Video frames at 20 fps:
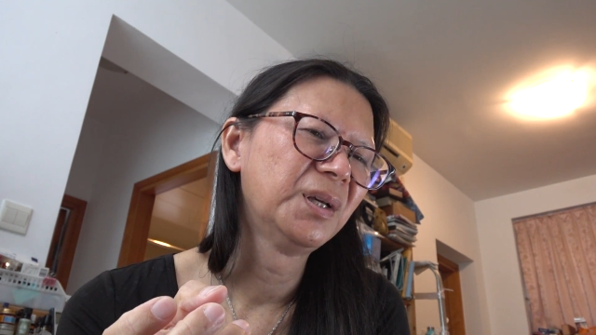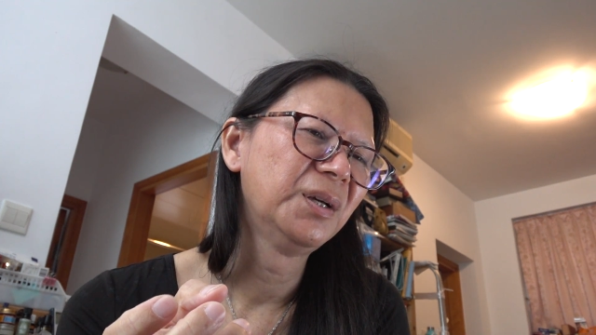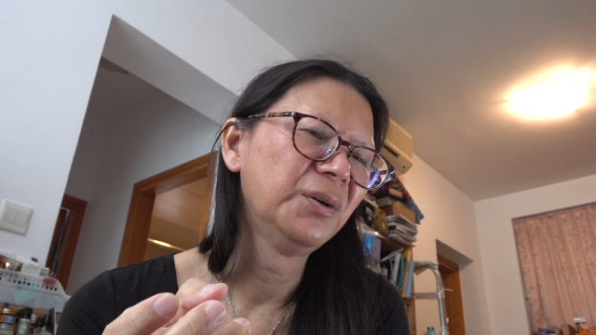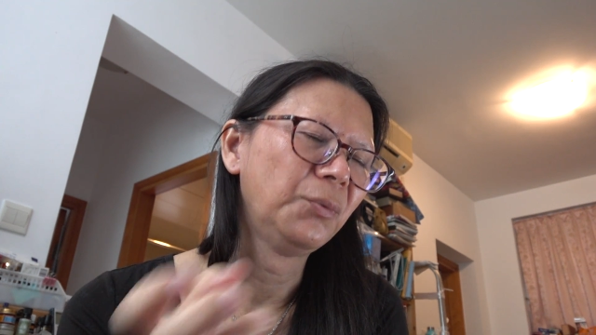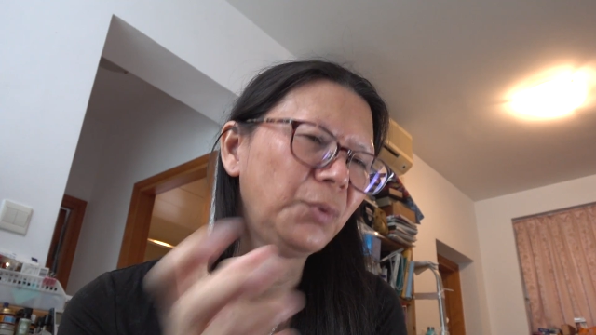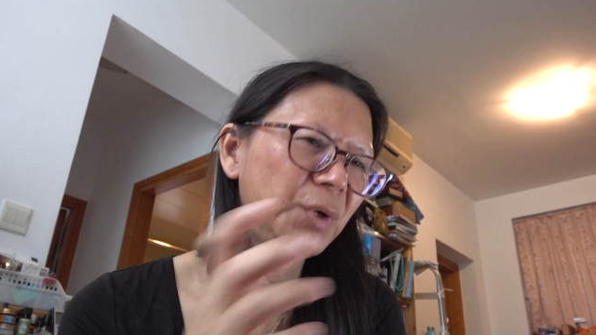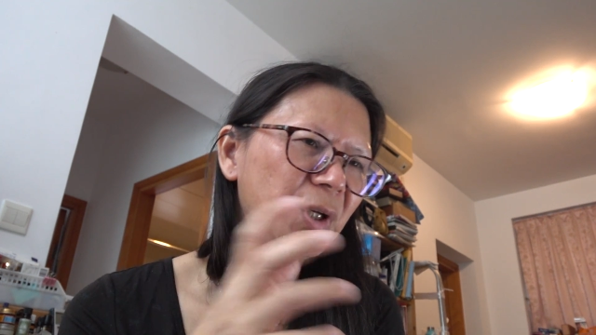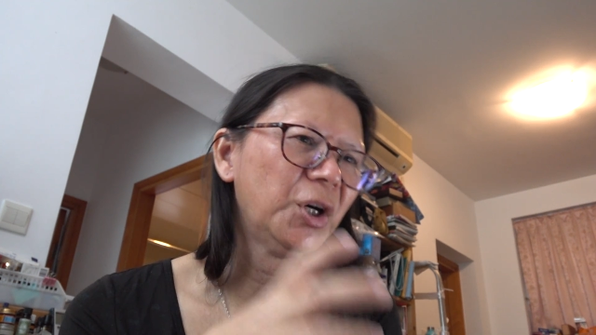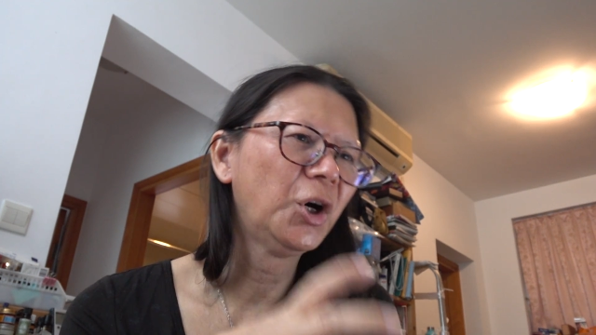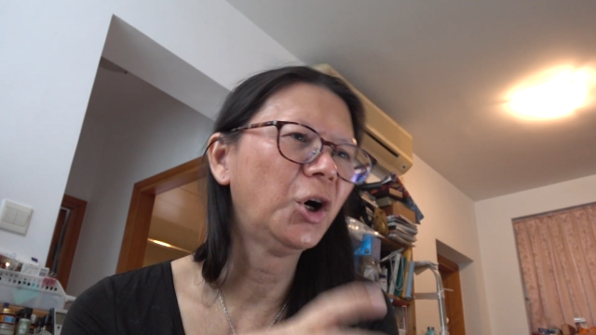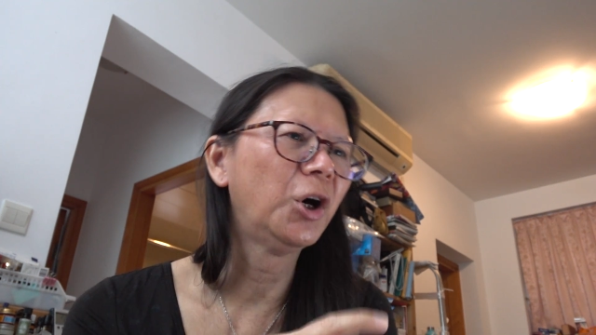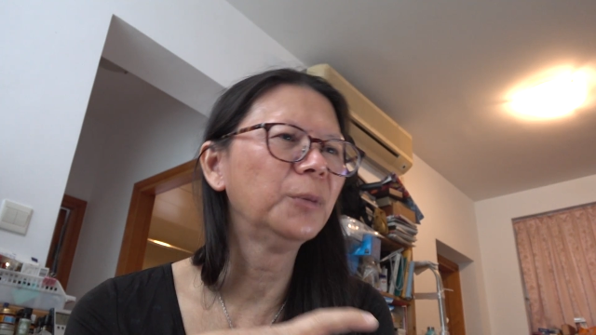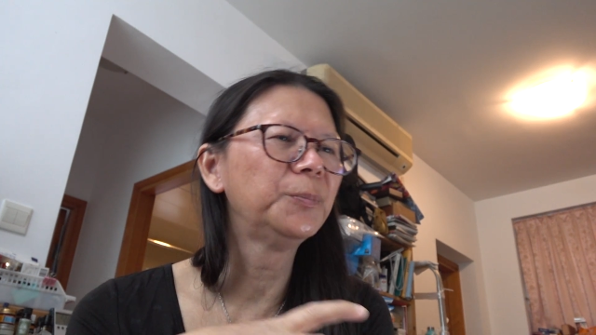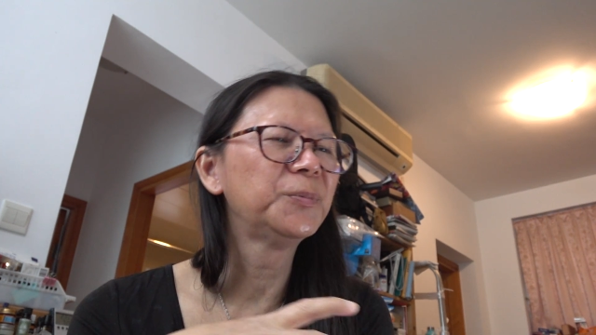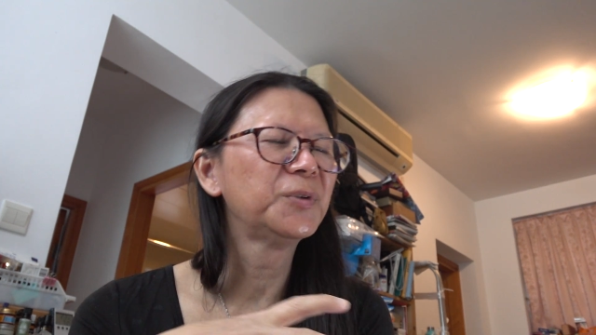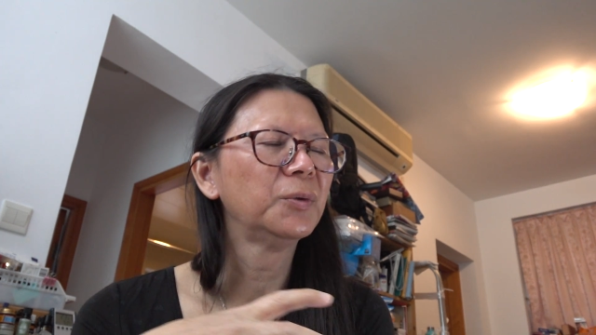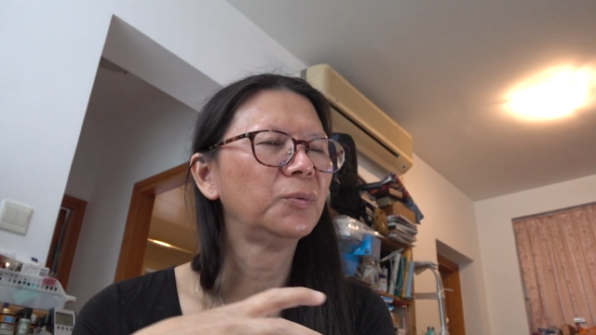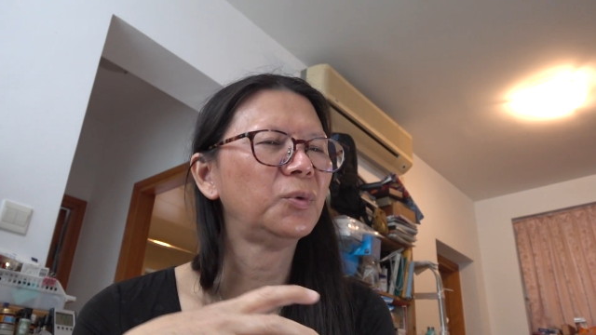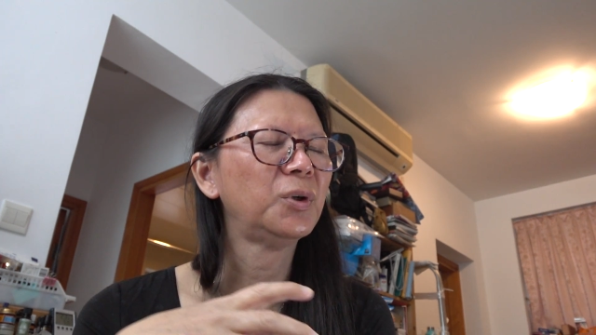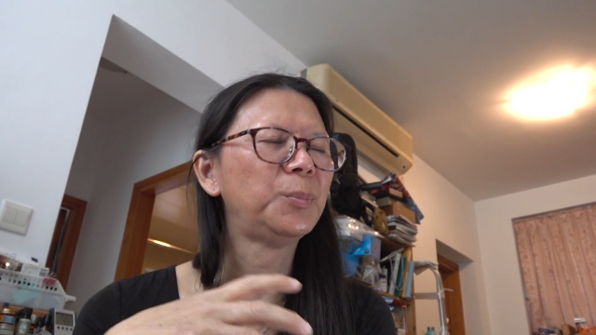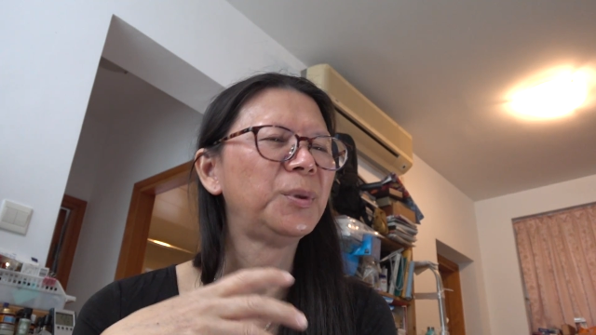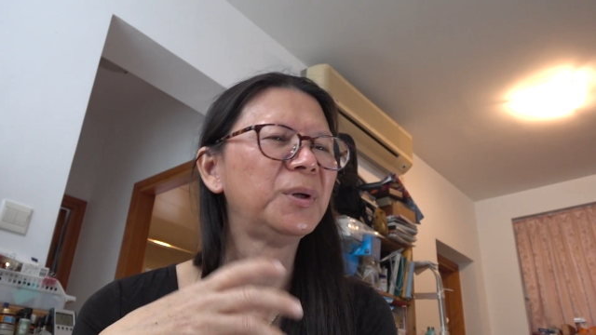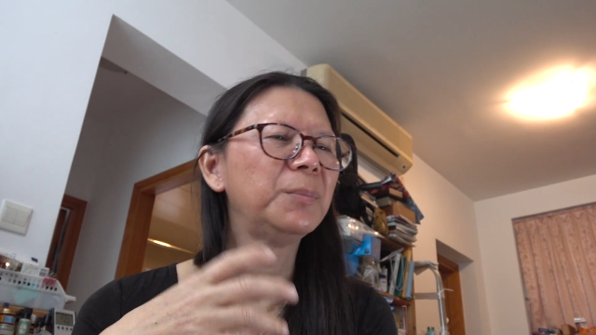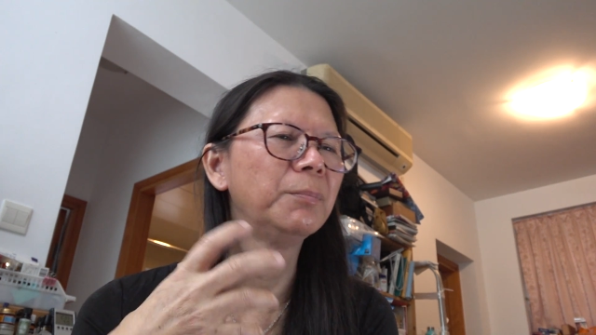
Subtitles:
We hope will be